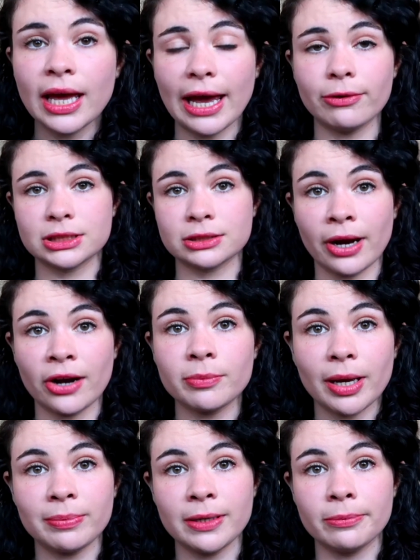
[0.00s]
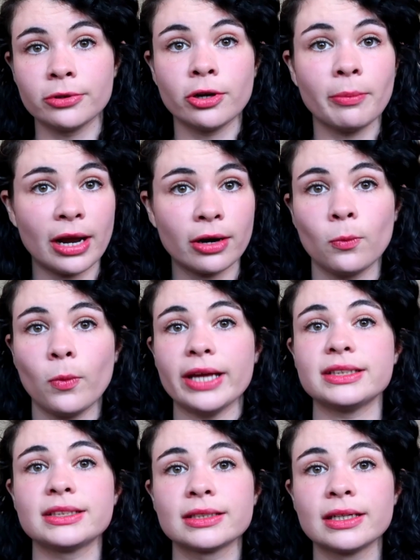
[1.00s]
I was surrounded by people no matter
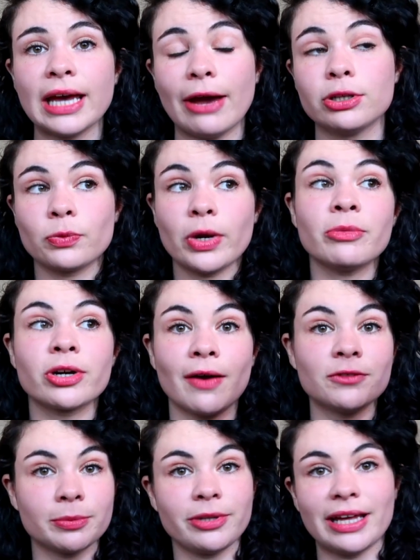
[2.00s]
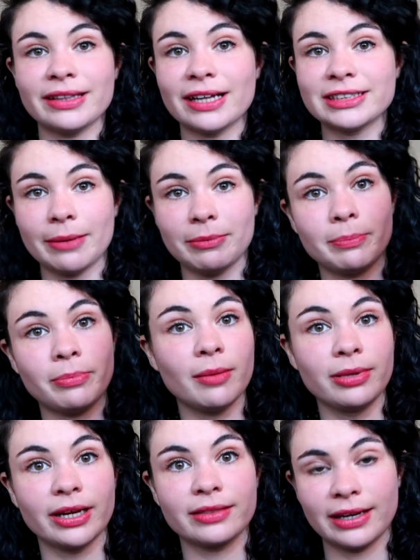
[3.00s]
what. I was way more comfortable at that time in
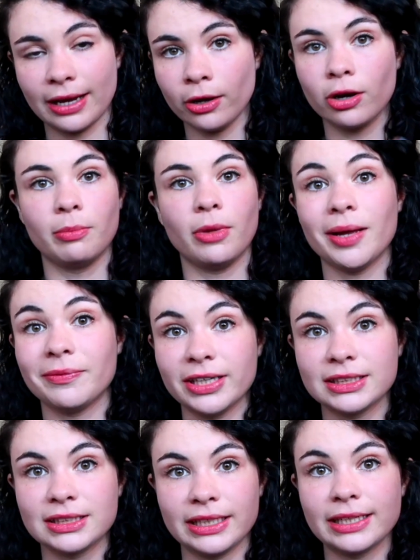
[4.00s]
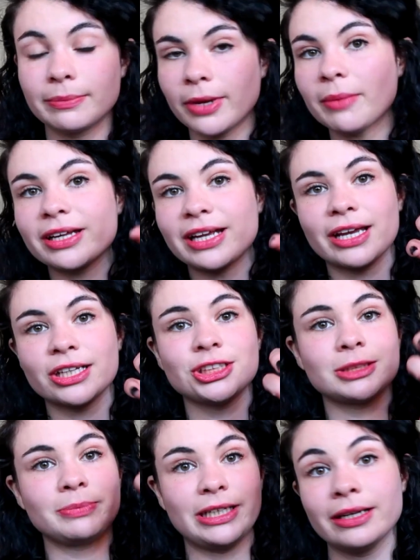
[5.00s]
public than at home, obviously. In public, I could
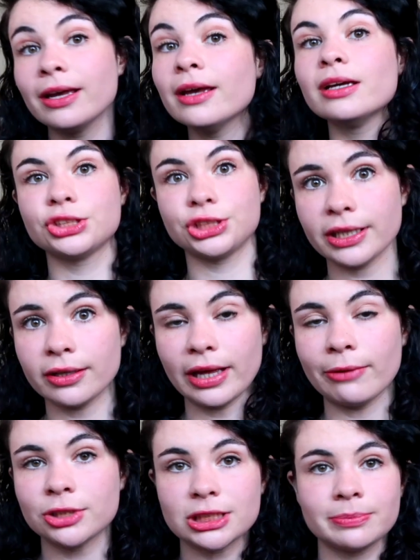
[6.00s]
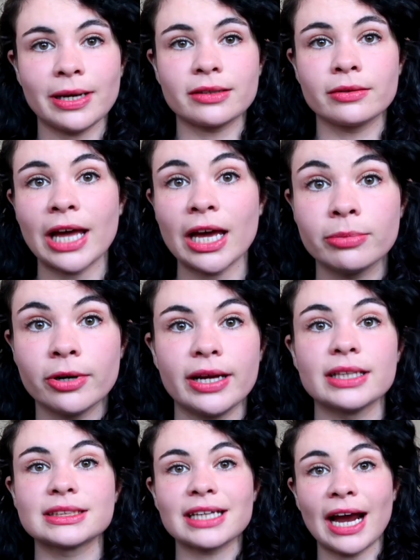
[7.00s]
just be chill. I would just be at the library.
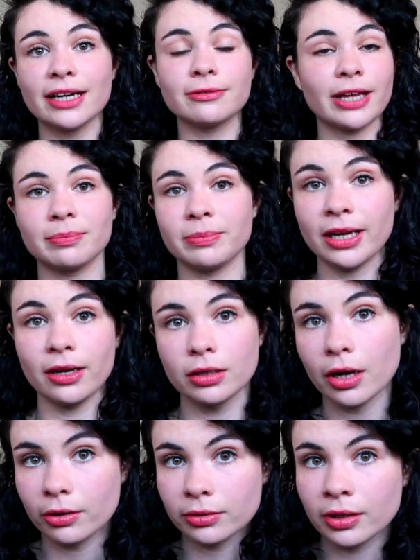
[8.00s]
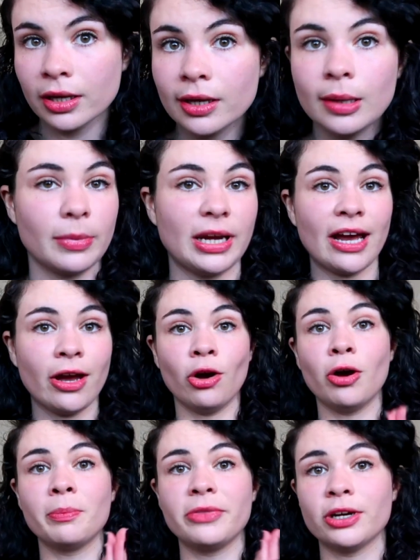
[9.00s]
It's kind of like being alone. But at
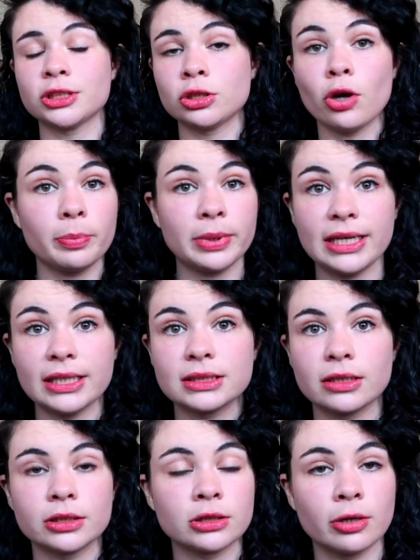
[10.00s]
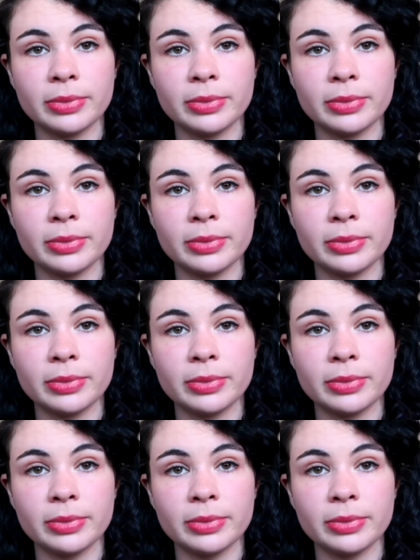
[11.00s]
home, there's no peace. There's no